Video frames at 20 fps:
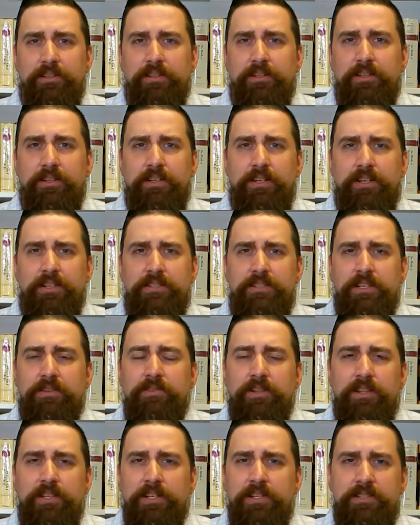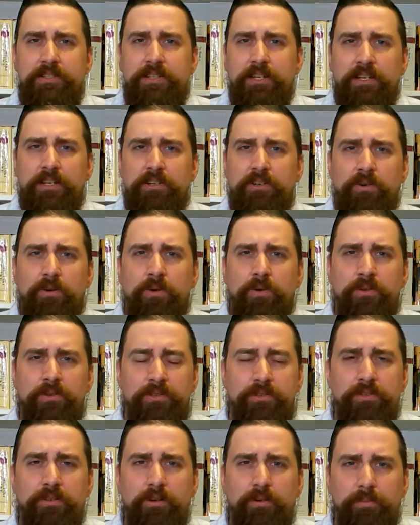It's even things like your
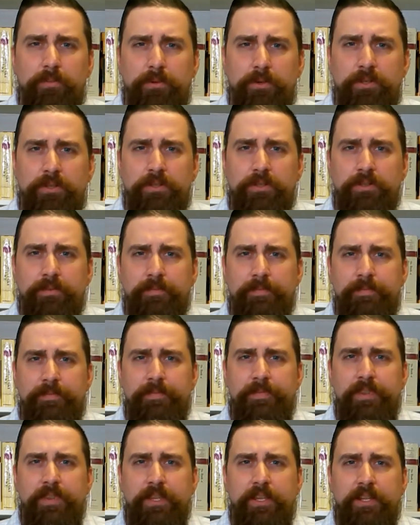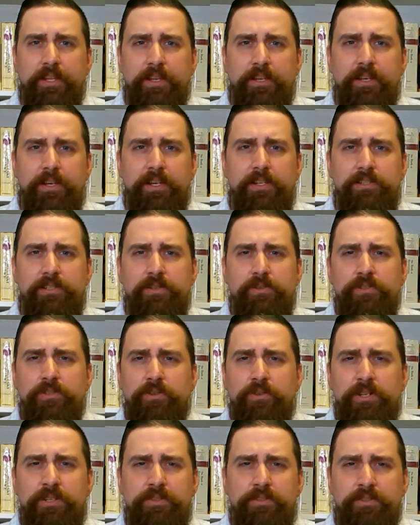horoscope. It's those
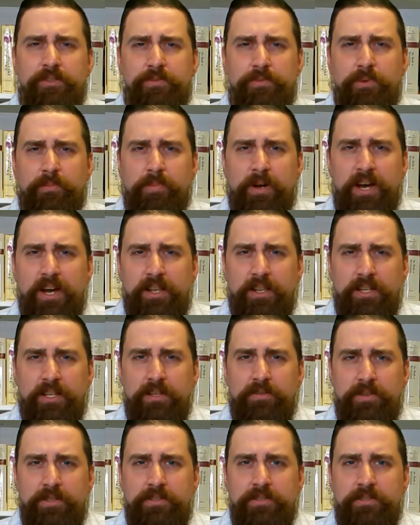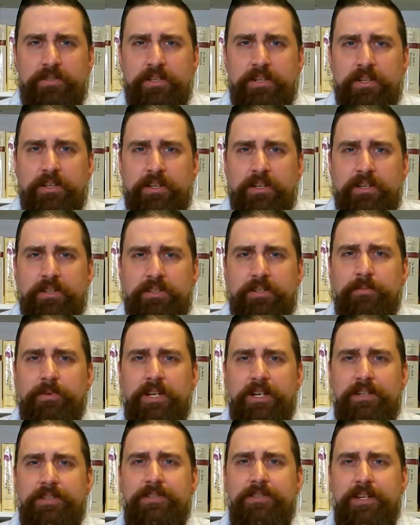crystals we buy that give us some
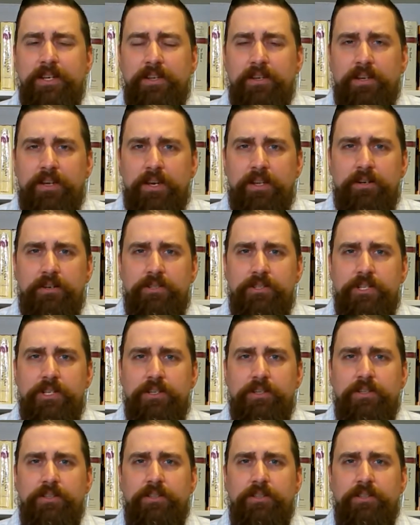kind of psychic energy.